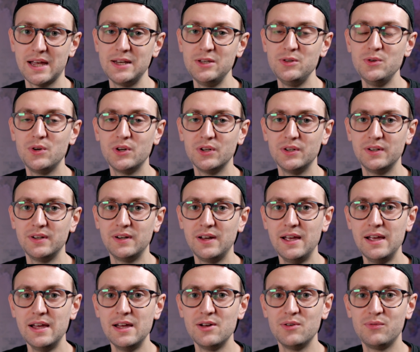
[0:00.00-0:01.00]
and you can
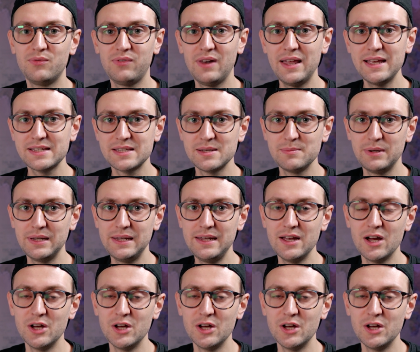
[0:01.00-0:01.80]
flexibly